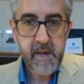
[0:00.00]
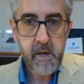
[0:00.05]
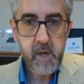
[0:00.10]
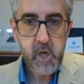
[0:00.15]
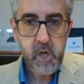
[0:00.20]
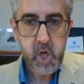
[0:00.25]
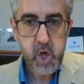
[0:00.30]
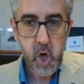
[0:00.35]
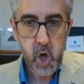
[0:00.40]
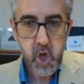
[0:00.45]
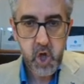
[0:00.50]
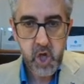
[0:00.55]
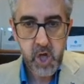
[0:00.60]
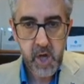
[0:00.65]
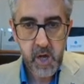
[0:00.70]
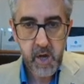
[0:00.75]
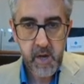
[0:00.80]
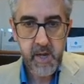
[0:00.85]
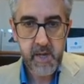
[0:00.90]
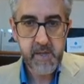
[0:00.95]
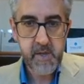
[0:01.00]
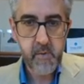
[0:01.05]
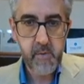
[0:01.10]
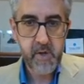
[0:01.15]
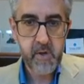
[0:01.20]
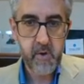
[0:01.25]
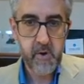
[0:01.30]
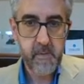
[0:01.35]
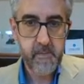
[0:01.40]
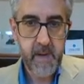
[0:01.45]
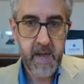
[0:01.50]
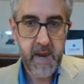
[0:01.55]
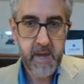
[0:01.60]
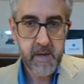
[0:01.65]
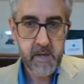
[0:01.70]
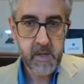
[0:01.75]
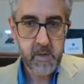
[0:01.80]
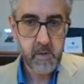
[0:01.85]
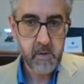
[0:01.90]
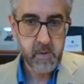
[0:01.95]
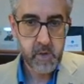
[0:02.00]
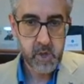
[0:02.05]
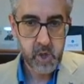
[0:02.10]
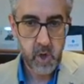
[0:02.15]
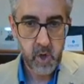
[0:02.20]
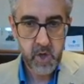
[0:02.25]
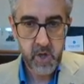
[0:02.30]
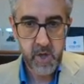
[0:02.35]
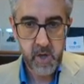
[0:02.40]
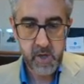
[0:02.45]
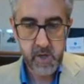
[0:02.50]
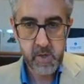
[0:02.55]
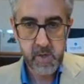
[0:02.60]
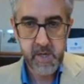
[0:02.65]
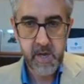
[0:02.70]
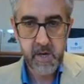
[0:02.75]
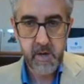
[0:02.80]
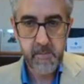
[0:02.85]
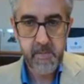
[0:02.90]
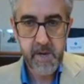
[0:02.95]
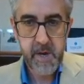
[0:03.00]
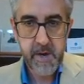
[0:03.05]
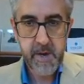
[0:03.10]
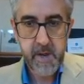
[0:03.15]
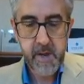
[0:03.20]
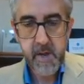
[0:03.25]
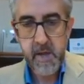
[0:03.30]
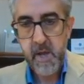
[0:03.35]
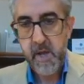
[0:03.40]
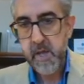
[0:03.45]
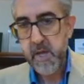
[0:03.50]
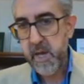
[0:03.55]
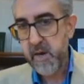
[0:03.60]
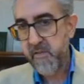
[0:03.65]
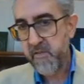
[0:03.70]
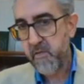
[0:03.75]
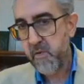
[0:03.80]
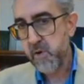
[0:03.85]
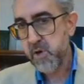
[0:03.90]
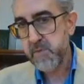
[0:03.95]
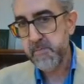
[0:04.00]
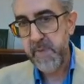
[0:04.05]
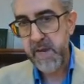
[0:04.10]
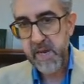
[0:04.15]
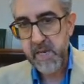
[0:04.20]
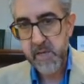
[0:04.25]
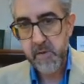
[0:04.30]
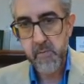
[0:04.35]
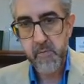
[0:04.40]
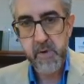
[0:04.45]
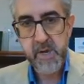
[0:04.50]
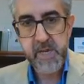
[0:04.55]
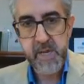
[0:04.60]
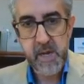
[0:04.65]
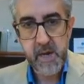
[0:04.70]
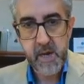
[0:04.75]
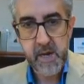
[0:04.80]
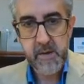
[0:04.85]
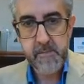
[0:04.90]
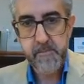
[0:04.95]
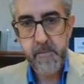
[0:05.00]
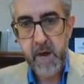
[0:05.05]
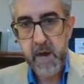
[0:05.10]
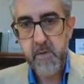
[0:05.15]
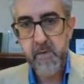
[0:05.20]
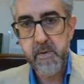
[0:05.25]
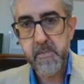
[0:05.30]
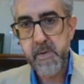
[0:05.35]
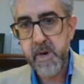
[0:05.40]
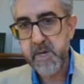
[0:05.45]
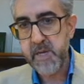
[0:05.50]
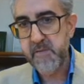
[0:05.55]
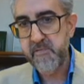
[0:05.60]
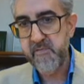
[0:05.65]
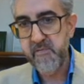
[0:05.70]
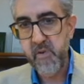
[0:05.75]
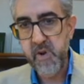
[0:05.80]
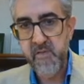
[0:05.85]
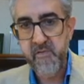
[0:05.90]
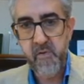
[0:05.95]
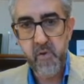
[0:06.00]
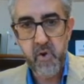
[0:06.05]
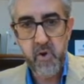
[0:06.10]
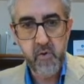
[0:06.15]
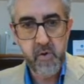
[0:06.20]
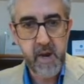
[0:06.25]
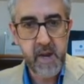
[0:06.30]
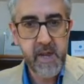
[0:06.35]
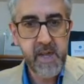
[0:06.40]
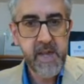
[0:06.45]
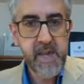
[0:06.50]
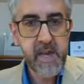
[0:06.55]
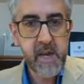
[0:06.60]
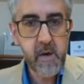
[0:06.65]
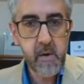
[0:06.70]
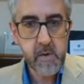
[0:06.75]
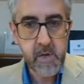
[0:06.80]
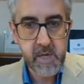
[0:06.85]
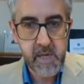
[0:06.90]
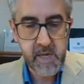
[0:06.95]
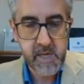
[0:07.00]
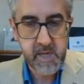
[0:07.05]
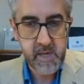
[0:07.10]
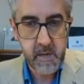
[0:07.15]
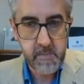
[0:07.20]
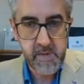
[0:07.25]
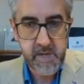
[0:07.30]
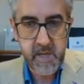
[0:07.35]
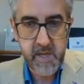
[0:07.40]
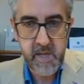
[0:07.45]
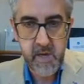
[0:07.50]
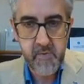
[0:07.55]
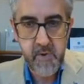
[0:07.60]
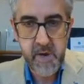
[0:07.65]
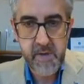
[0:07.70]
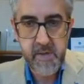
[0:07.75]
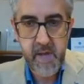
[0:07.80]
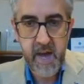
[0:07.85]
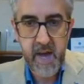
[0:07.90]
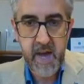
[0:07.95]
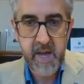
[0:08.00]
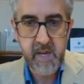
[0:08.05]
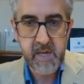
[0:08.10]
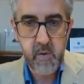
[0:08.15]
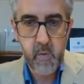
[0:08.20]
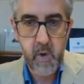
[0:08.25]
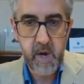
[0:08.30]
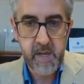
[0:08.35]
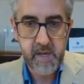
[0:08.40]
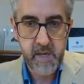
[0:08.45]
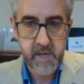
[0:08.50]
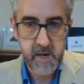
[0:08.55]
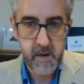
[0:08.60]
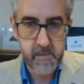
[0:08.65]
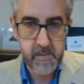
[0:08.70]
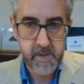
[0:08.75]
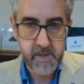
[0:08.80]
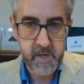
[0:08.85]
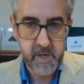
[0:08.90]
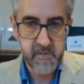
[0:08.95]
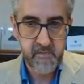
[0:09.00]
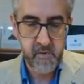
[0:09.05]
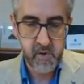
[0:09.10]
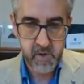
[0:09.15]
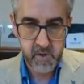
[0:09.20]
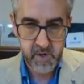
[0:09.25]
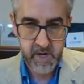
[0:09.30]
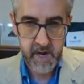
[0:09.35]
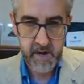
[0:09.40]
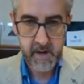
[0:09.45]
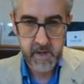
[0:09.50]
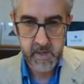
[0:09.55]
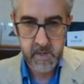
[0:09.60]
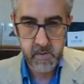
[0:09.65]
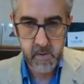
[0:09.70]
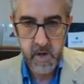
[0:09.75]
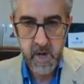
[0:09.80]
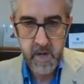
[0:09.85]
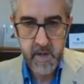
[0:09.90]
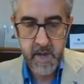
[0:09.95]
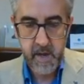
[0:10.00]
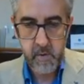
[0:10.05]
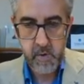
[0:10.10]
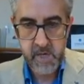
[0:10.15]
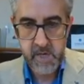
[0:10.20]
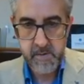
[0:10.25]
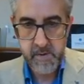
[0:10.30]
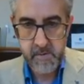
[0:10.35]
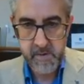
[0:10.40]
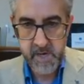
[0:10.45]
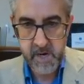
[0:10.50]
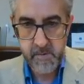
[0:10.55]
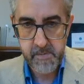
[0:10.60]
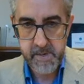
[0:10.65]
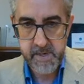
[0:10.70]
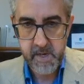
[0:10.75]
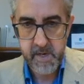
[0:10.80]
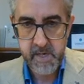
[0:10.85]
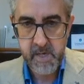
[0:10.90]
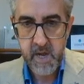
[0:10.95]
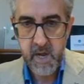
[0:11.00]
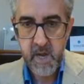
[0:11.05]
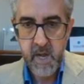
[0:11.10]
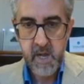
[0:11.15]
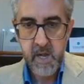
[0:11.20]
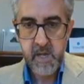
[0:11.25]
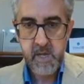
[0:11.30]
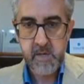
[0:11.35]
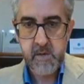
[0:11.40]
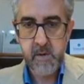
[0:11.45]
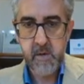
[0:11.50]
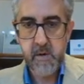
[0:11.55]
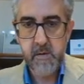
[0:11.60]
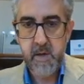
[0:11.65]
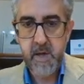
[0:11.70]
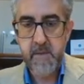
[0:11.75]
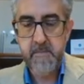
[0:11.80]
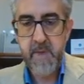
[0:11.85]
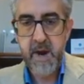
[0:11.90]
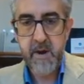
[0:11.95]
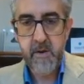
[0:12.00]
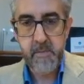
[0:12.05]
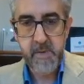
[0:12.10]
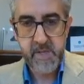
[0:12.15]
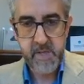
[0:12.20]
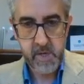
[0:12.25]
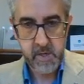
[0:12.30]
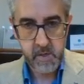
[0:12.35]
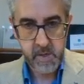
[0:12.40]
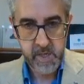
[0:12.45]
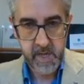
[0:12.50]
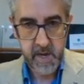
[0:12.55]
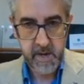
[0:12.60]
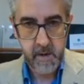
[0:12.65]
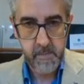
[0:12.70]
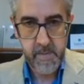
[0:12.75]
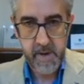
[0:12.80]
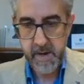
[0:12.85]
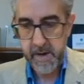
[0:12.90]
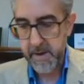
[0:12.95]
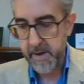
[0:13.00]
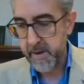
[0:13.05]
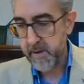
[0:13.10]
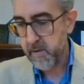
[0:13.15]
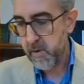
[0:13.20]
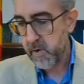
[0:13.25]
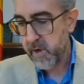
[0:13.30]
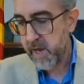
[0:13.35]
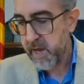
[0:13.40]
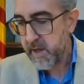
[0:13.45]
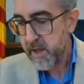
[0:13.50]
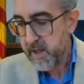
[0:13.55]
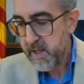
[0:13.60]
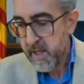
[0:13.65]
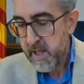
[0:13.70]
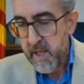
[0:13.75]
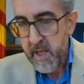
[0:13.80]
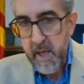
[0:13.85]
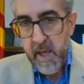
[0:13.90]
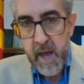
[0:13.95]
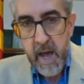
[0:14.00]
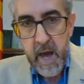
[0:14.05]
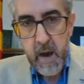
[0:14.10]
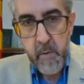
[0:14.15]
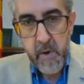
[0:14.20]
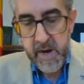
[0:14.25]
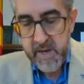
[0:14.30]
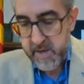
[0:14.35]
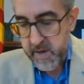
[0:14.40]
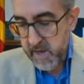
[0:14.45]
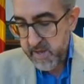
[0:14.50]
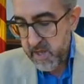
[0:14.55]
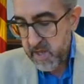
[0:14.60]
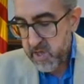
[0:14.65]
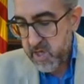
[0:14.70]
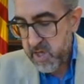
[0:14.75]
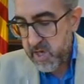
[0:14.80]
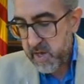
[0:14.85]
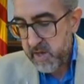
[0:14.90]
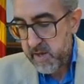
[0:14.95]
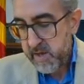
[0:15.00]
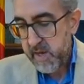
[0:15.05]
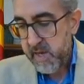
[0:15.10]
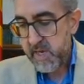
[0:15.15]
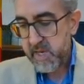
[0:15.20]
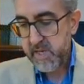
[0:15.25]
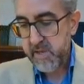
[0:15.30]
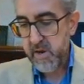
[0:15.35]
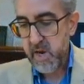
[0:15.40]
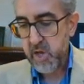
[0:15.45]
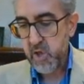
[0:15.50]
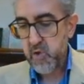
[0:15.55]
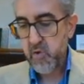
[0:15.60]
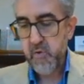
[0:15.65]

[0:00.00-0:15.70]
social and territorial balance, so social sustainability, and of course, based on resilient, biodiverse, and fully functional ecosystems that generate the highest quality services for society, so ecosystem services, so environmental sustainability, okay? Our strategy is structured